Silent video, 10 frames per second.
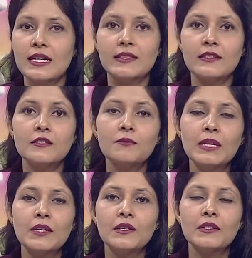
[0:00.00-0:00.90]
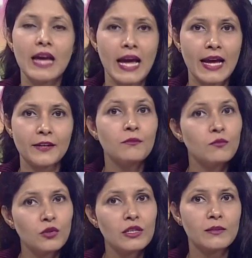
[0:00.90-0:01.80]
Sultanate period and
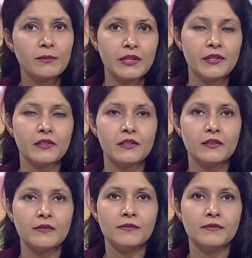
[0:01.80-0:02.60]
Mughal period.